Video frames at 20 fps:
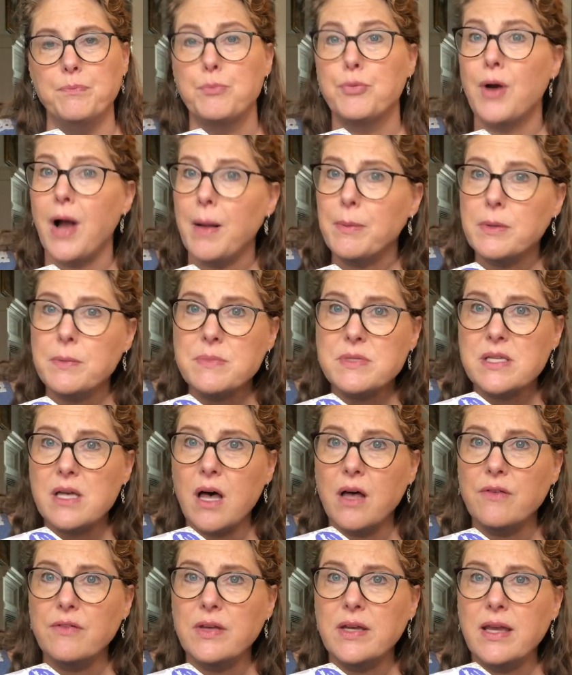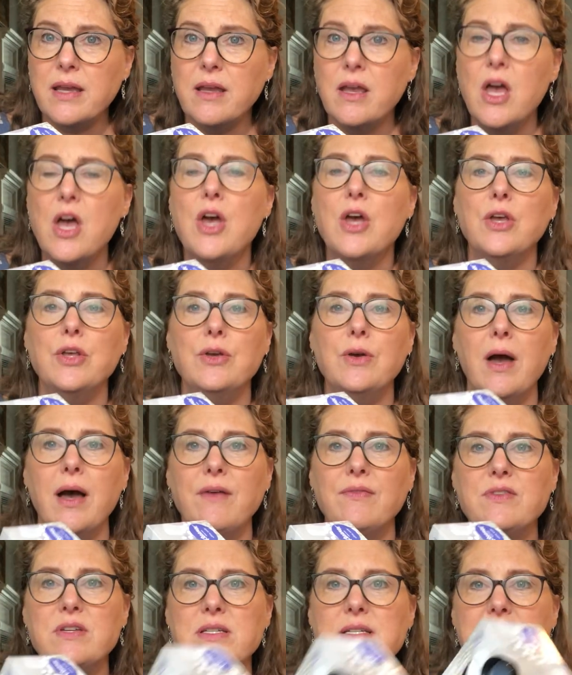problem solving. You
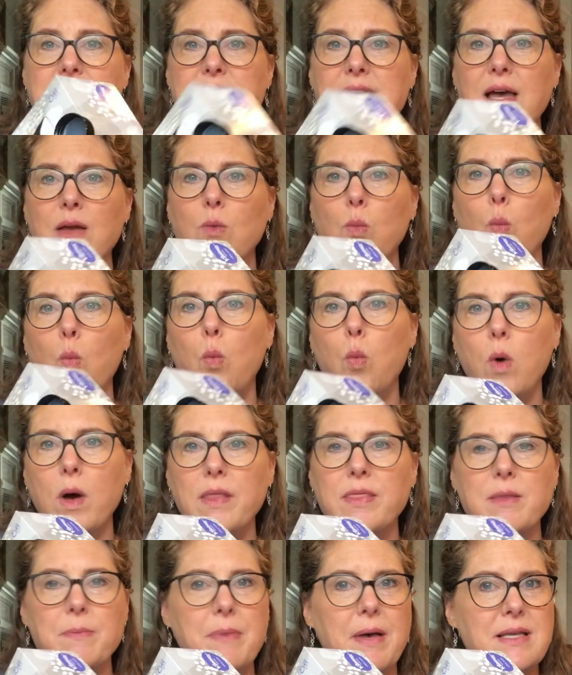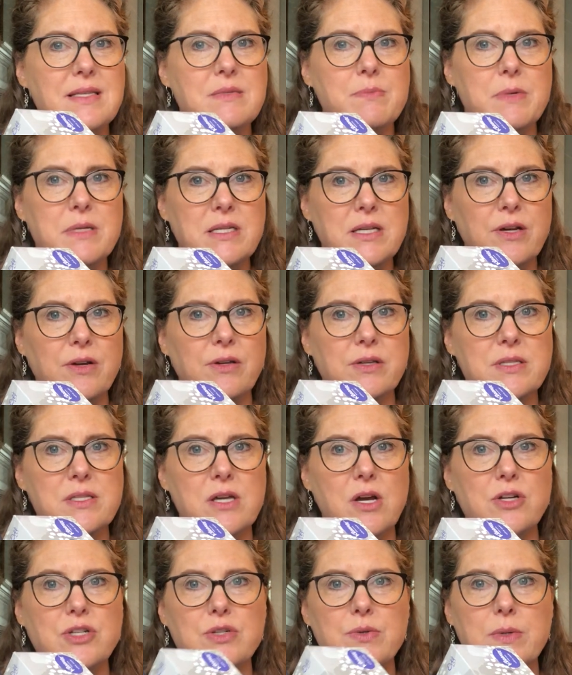have to decide what the best materials
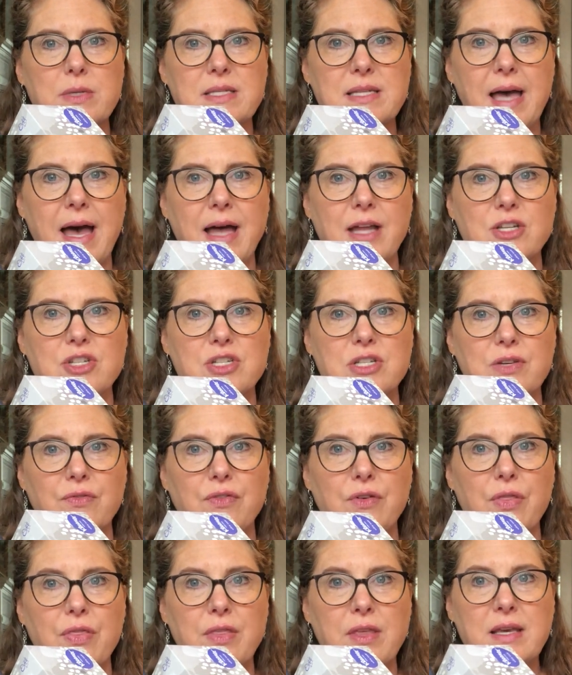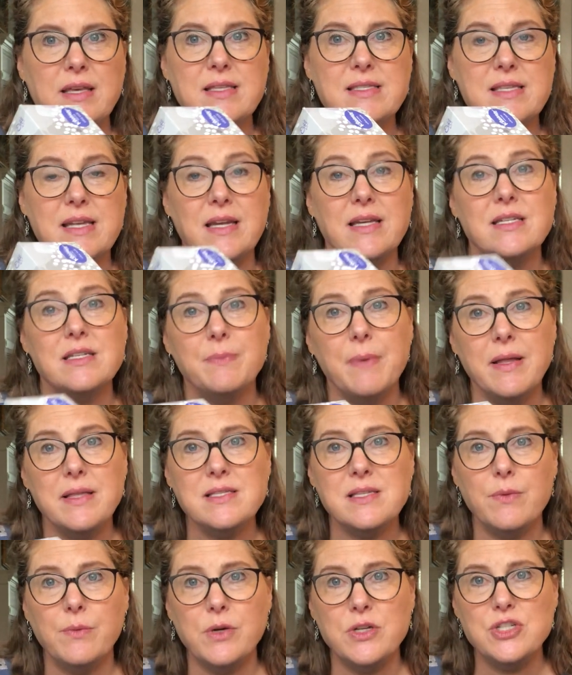are to attach different things, and it
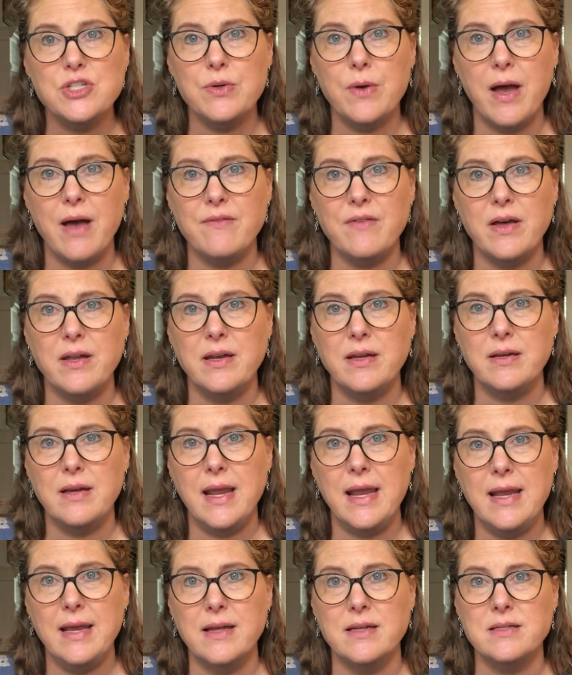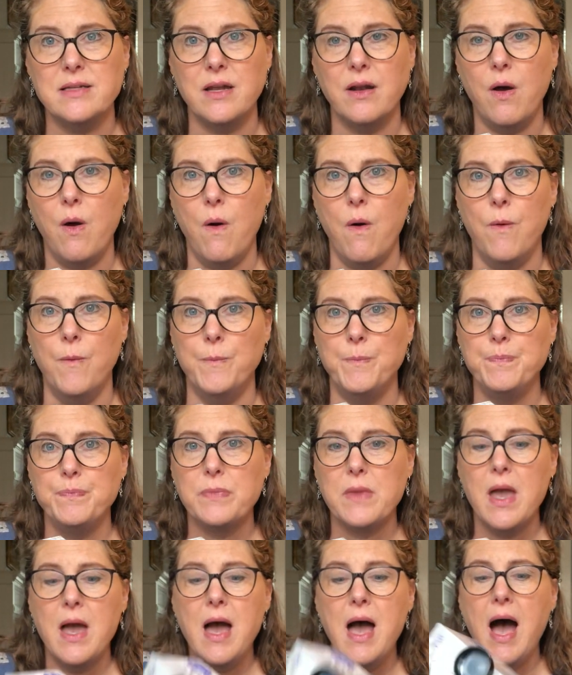depends on what you have on hand at home.
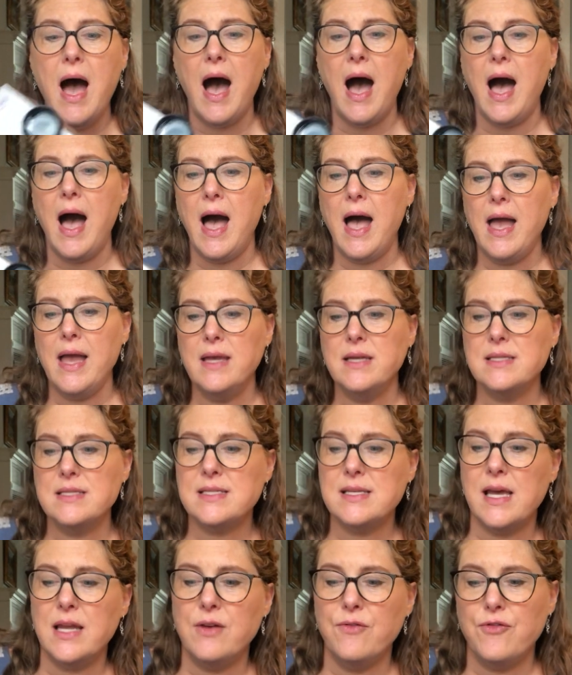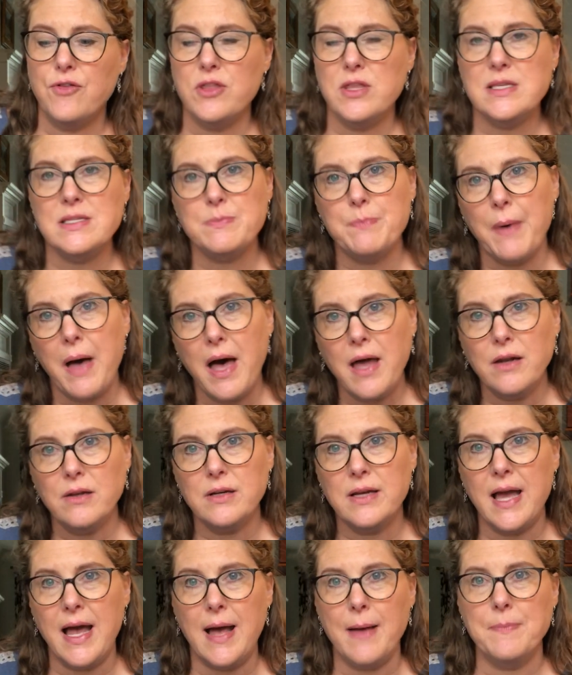I decided for these bottle
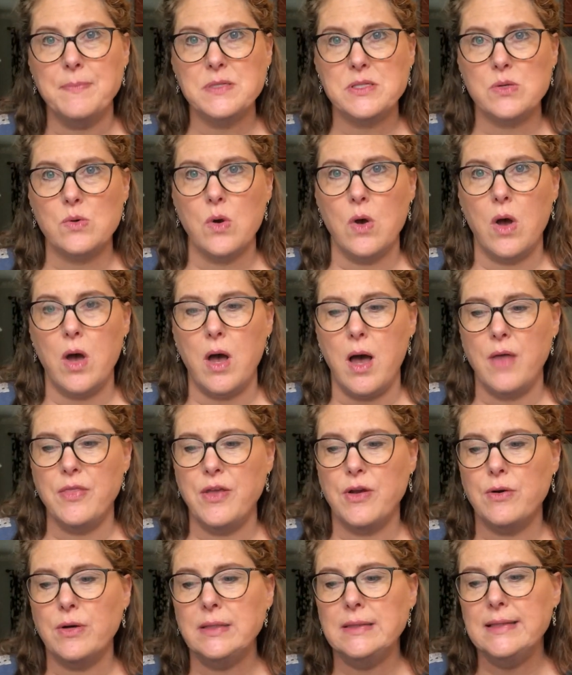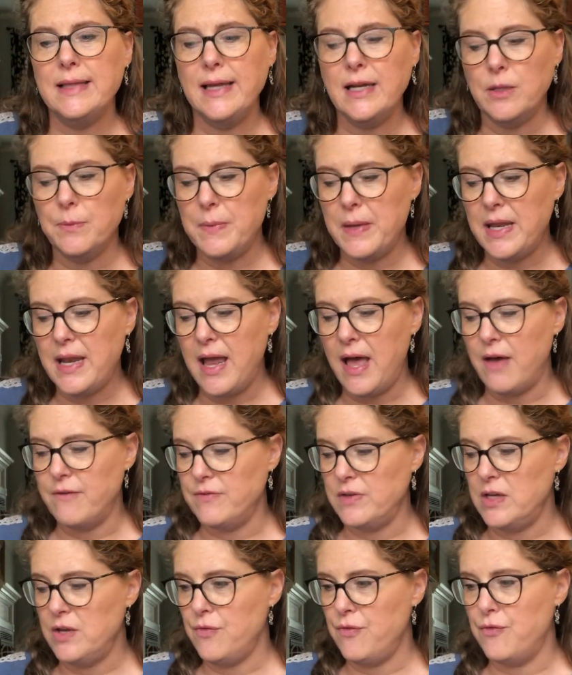caps, they're a little bit
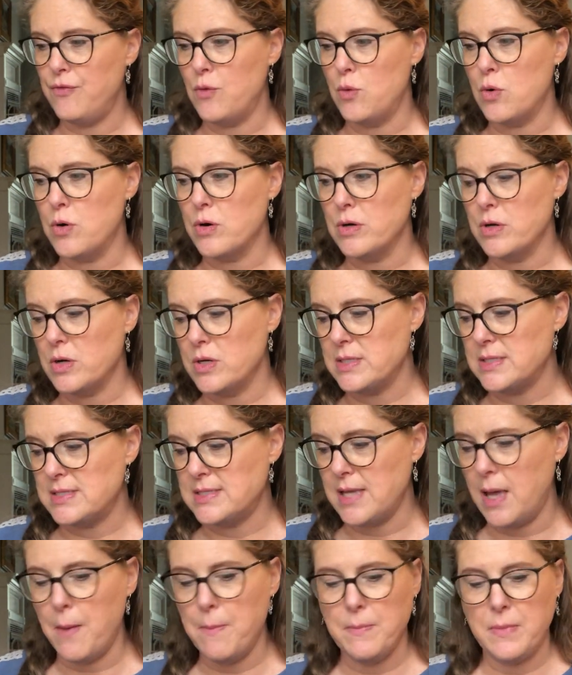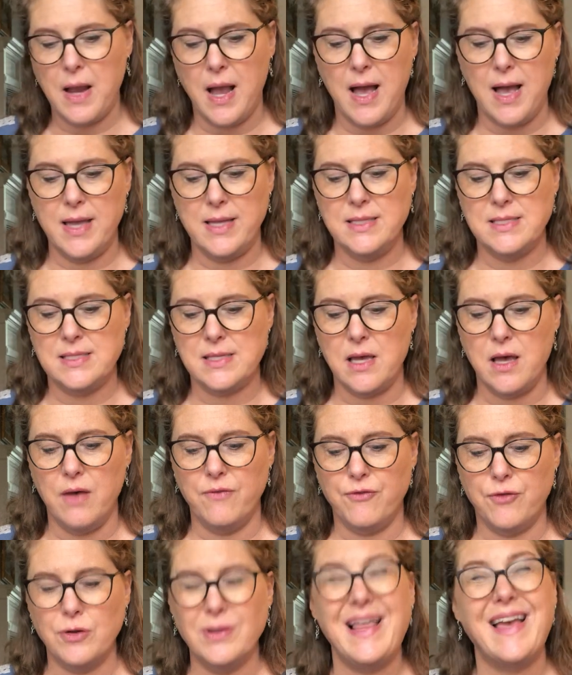heavy for some kinds,
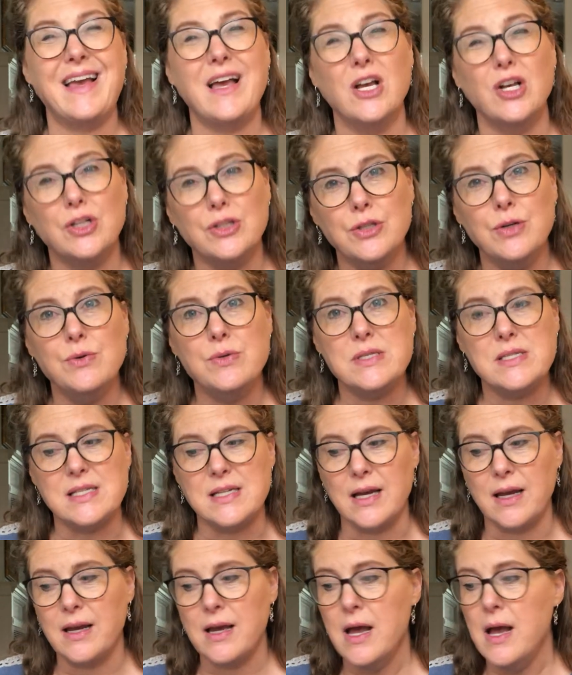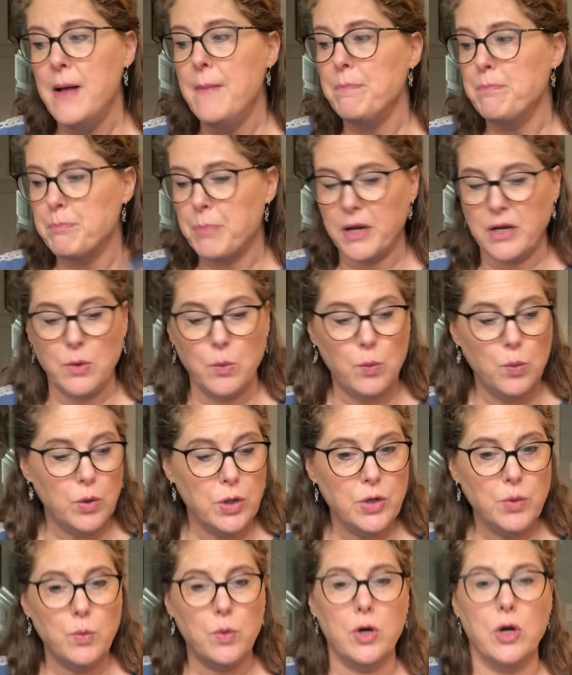for like a glue stick, but it
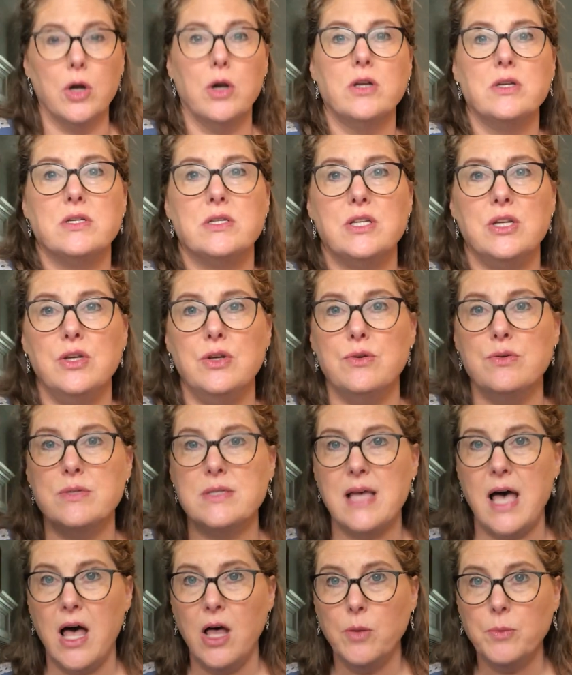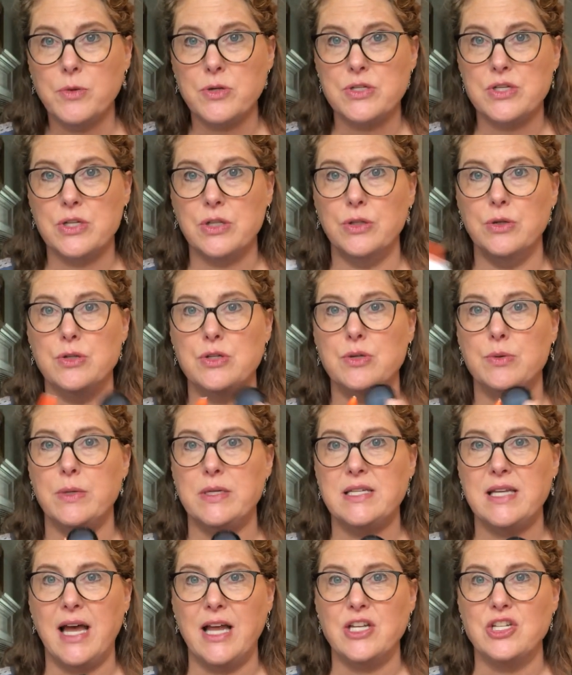would work to use Elmer's glue to
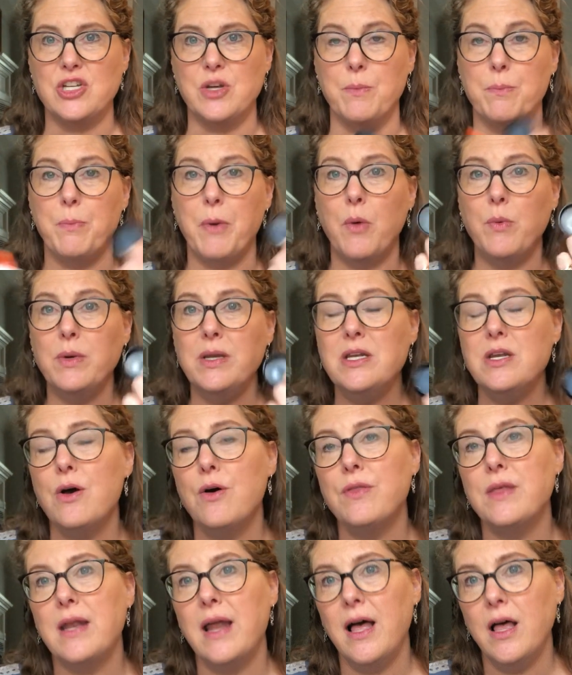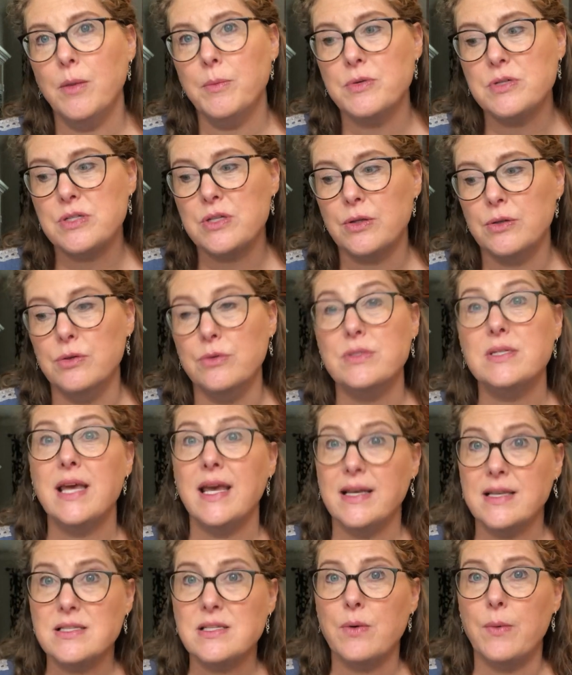attach it. But we know that Elmer's glue
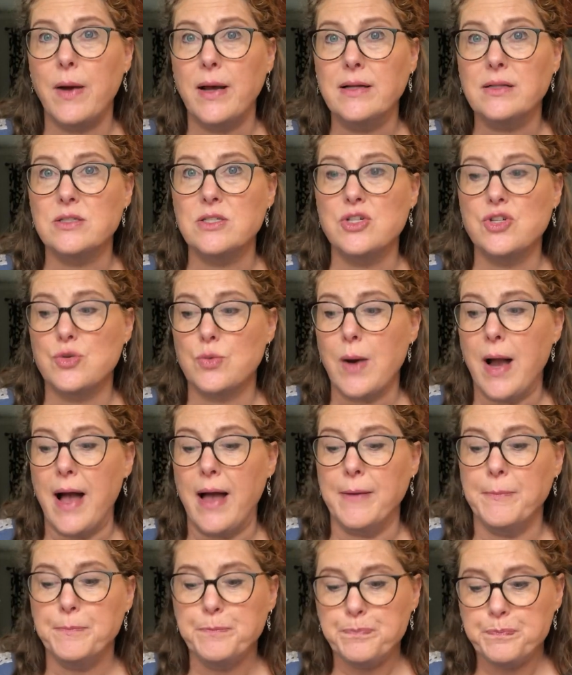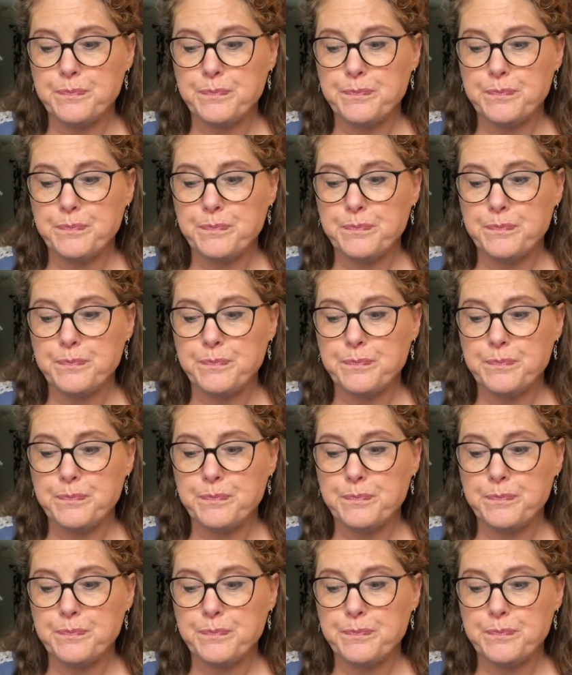takes a while to dry.